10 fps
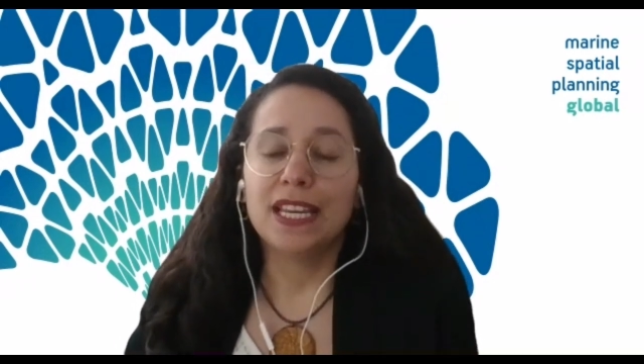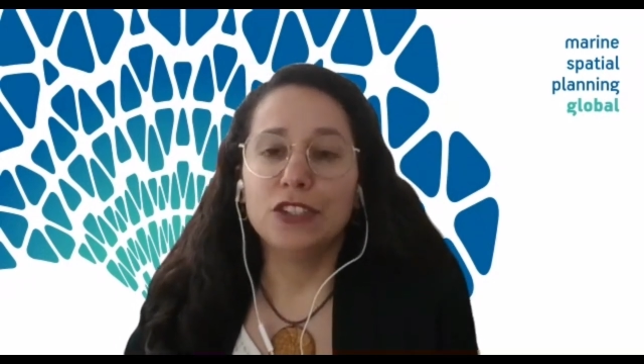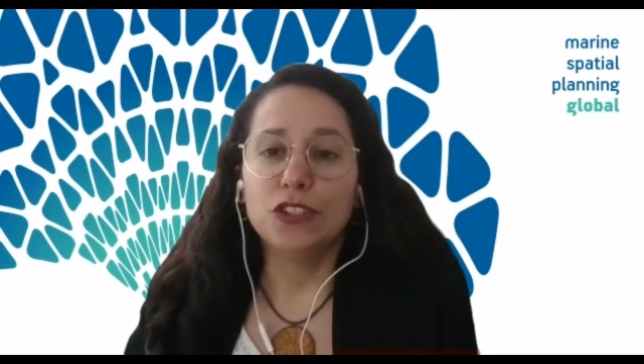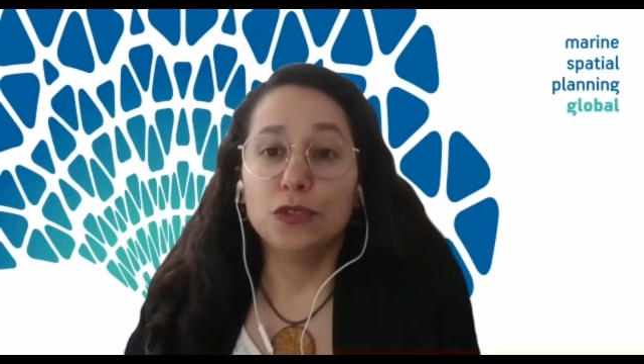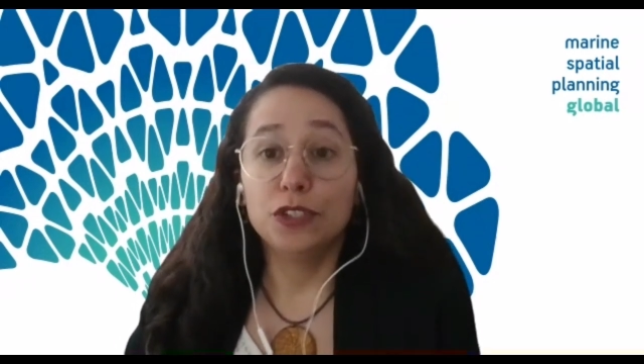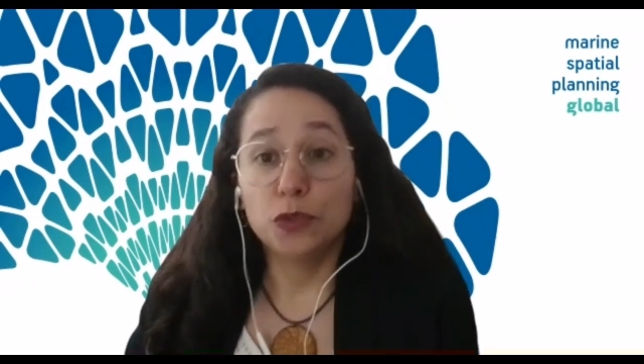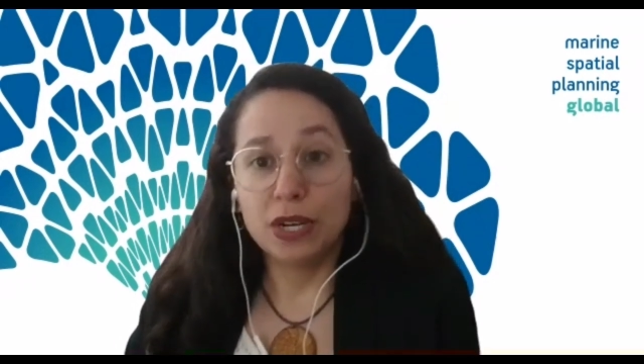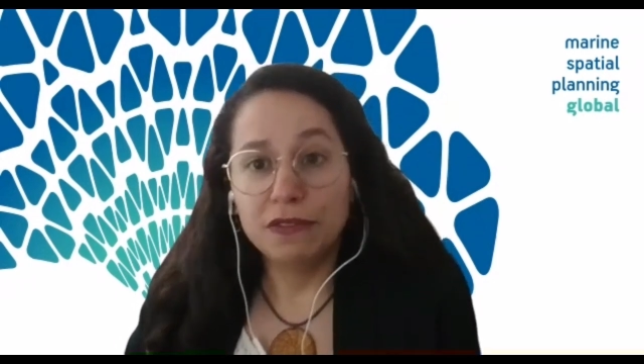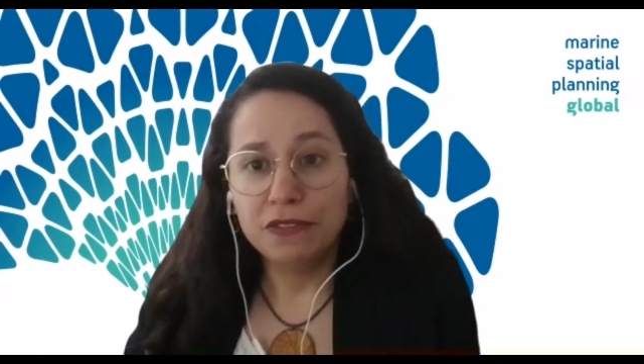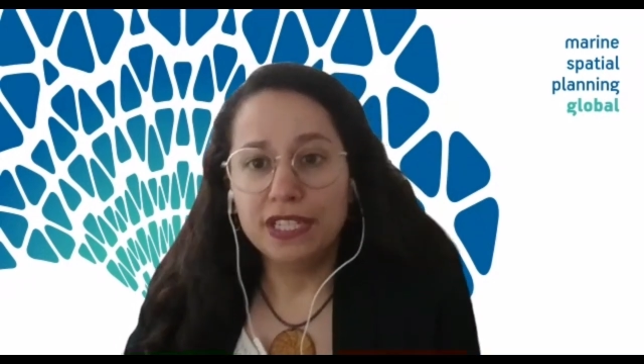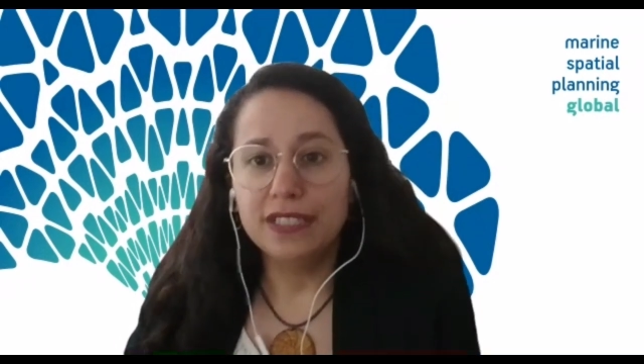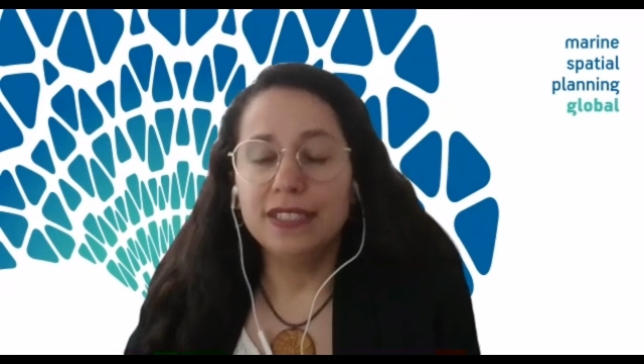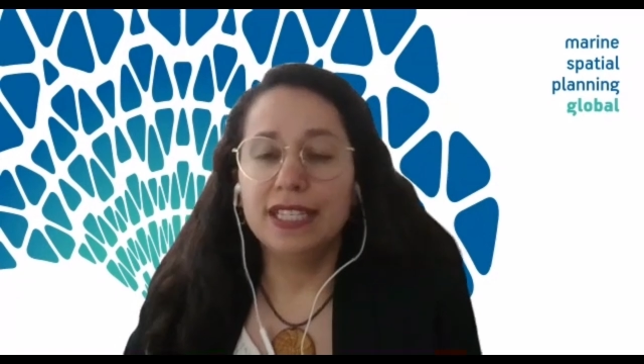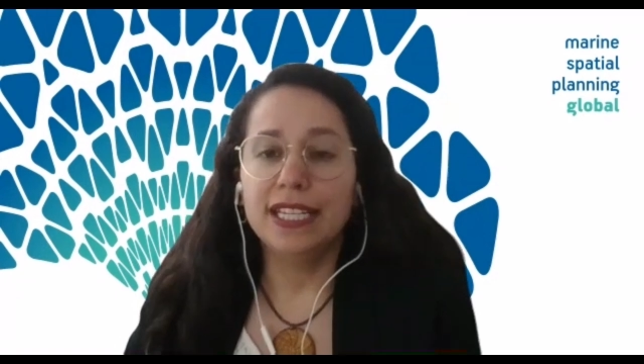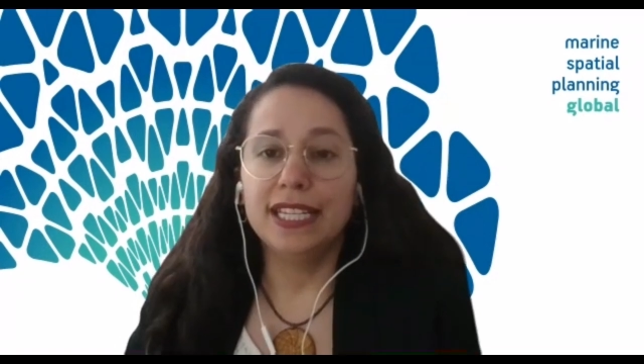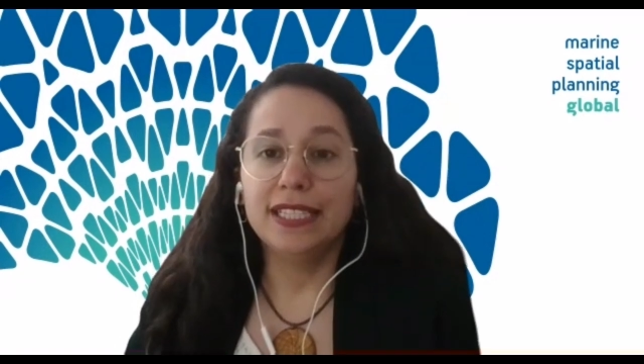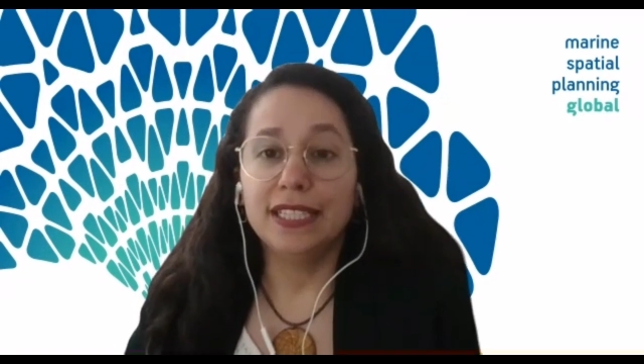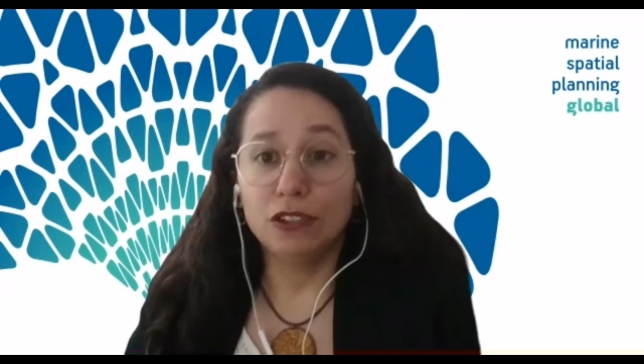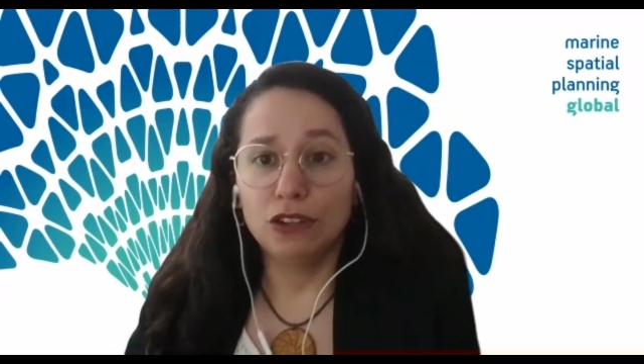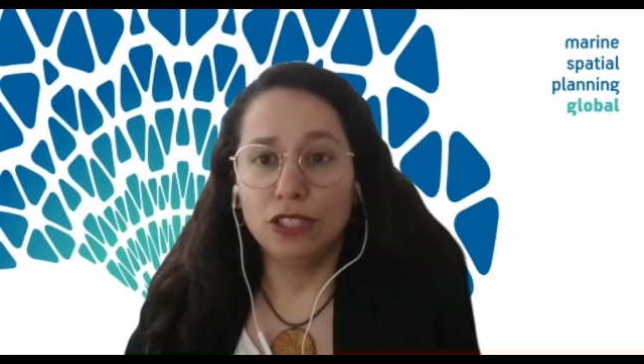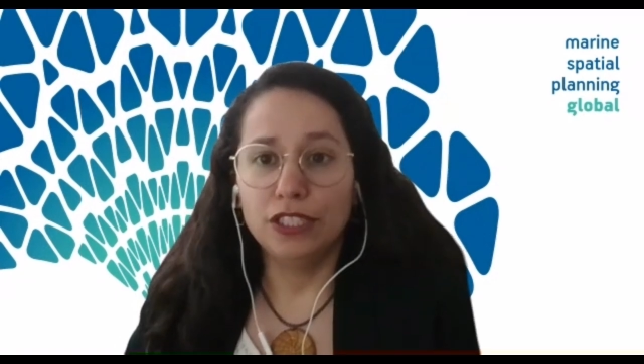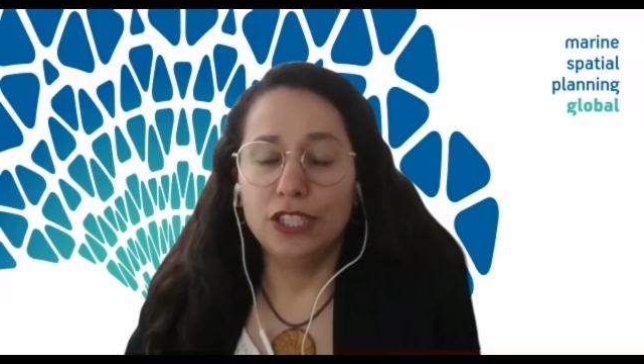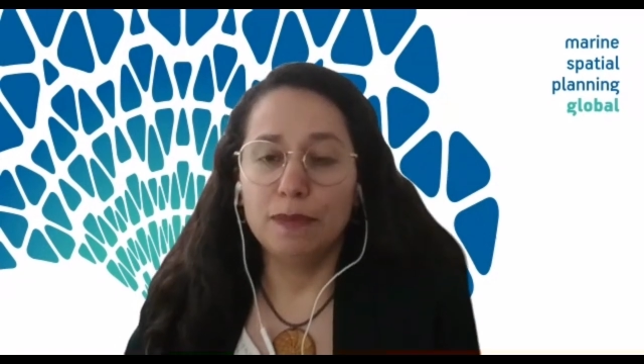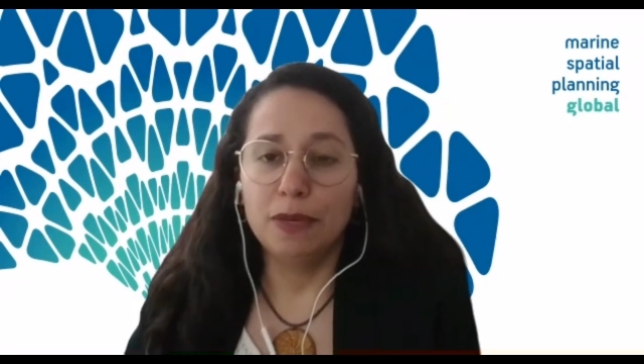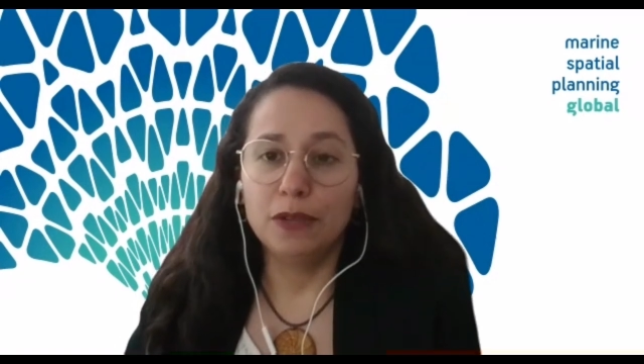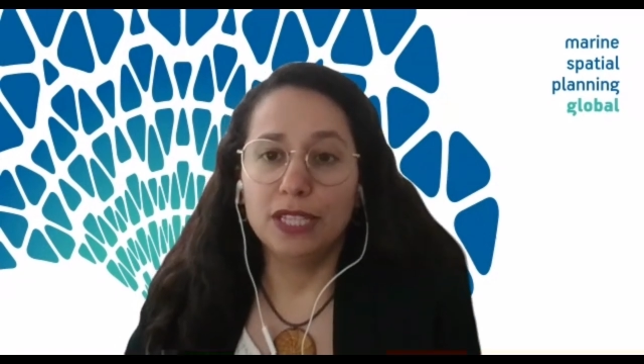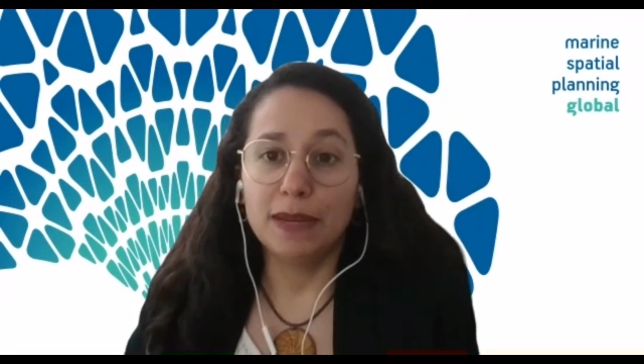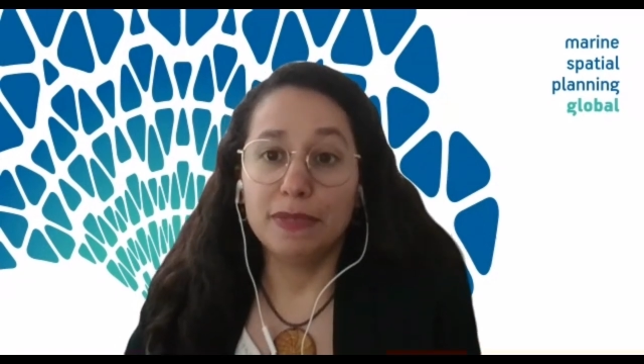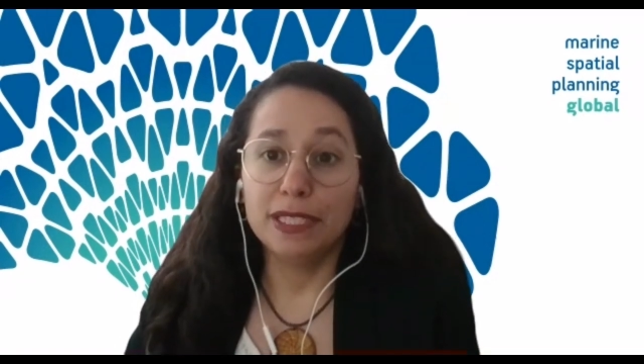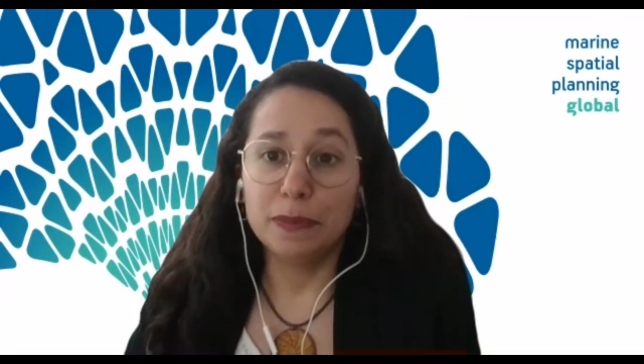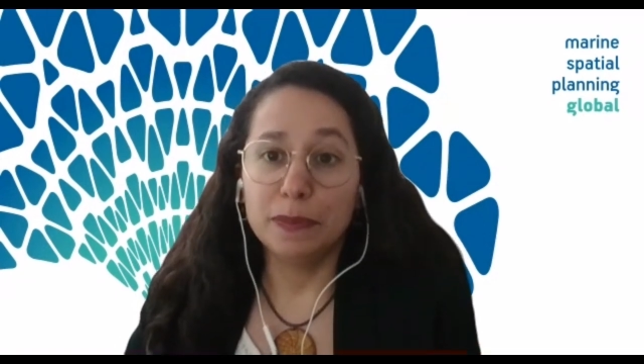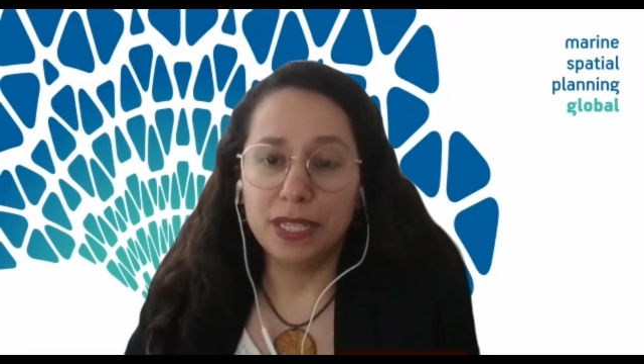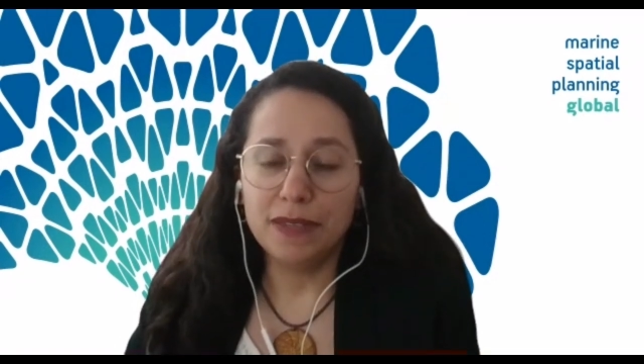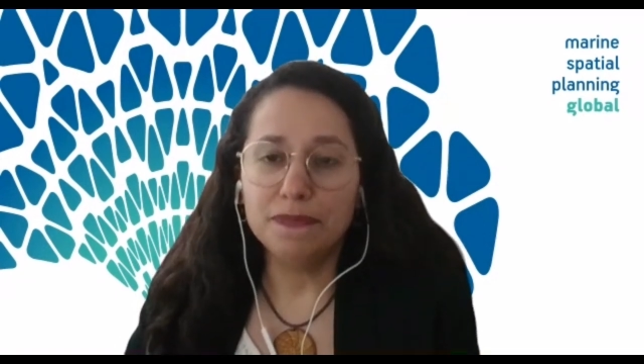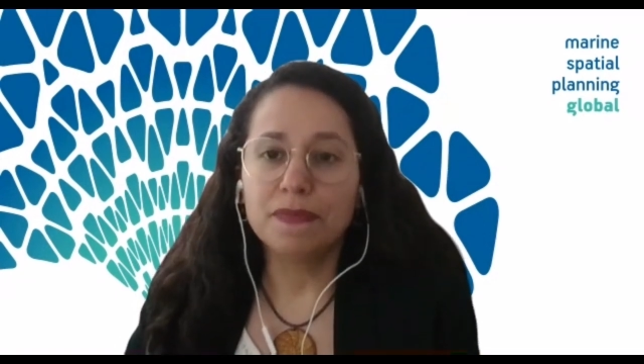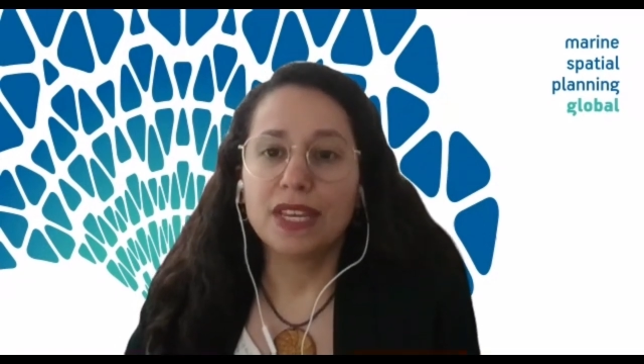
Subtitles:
is to strengthen the knowledge about MSP